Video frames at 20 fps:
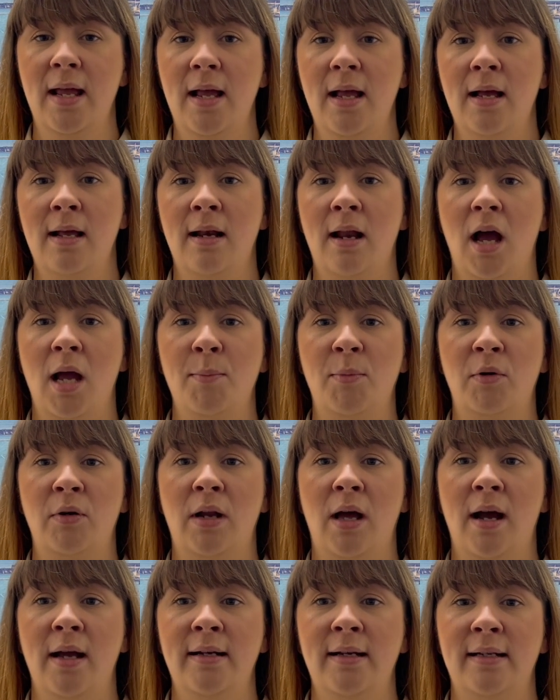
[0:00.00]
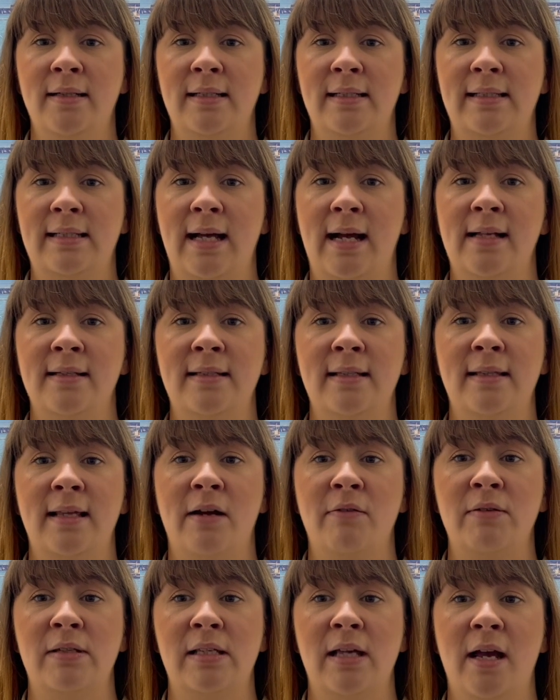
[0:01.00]
LymeOnline understands that
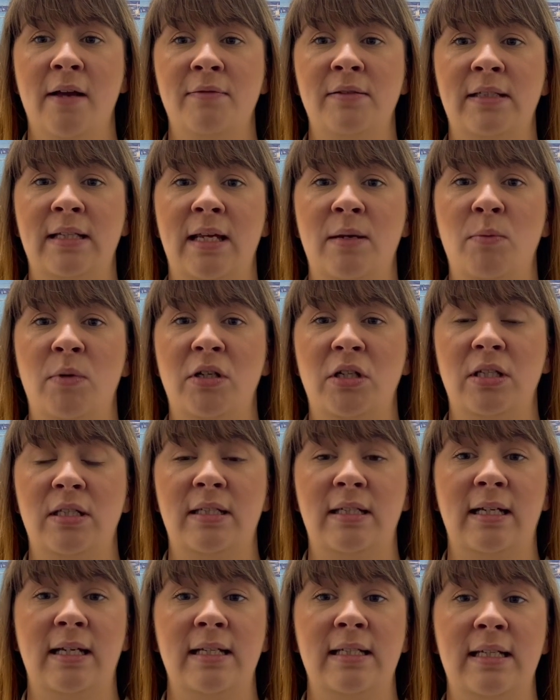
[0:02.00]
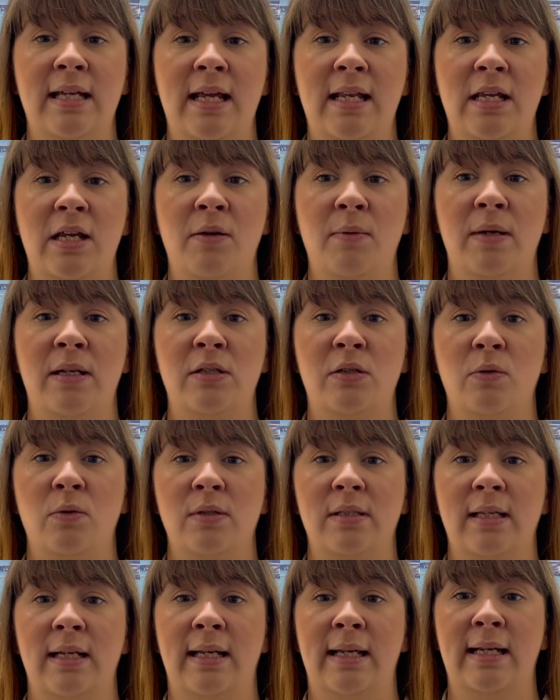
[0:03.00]
their reserves team wishes to continue in
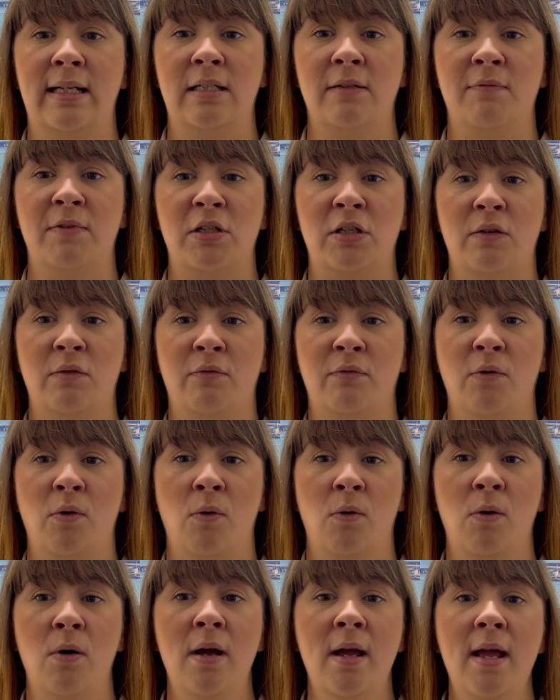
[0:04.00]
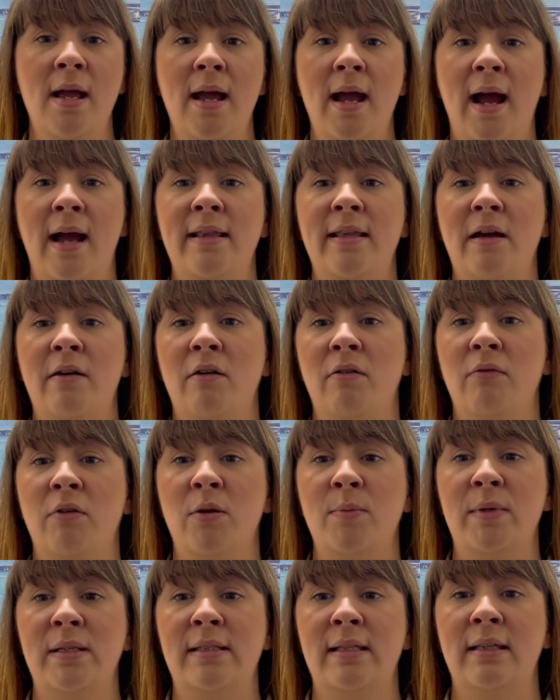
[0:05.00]
Dorset League Division 4, and there are
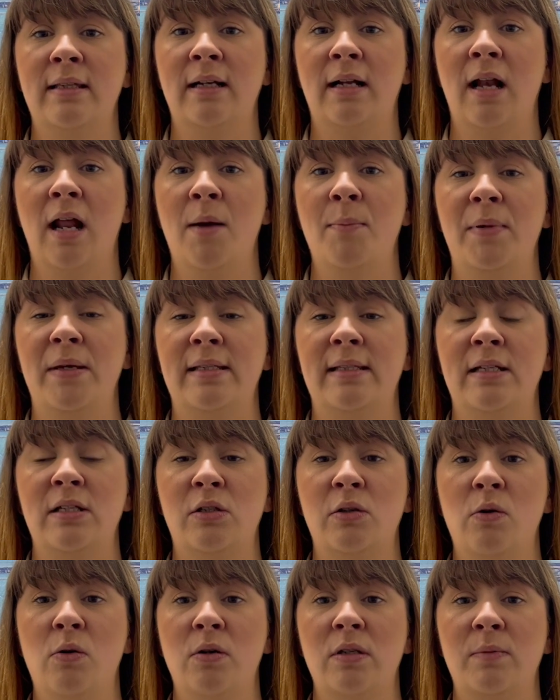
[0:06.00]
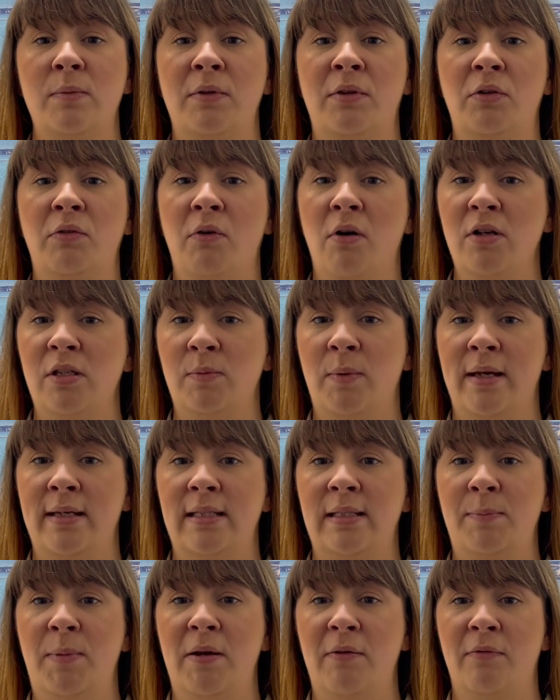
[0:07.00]
rumours that the club is in talks with Crossway
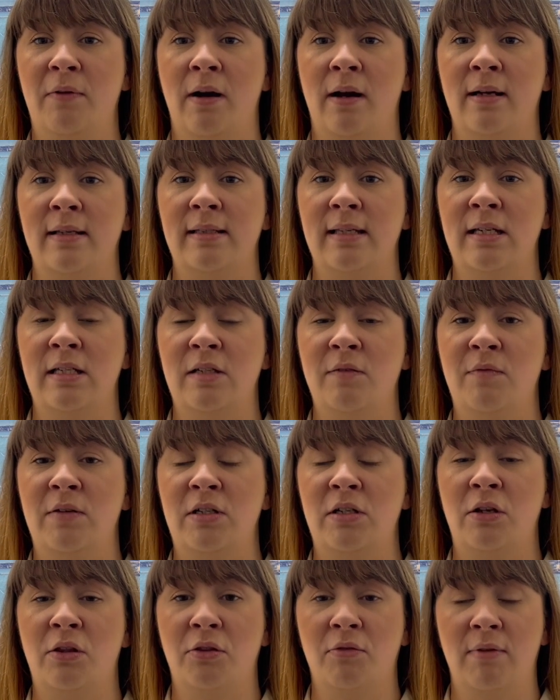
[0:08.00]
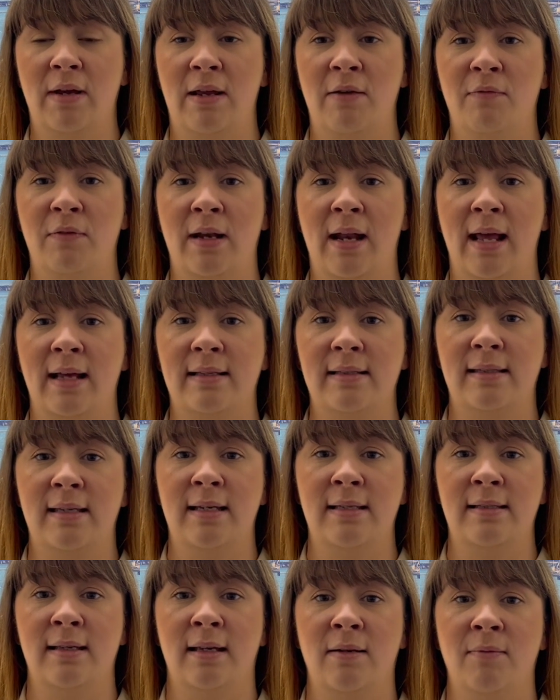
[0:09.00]
Spitfires in Division 3 for next
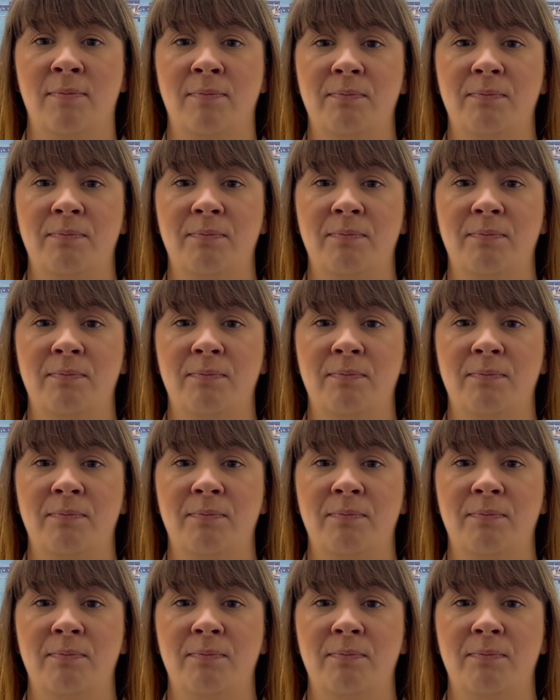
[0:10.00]
season.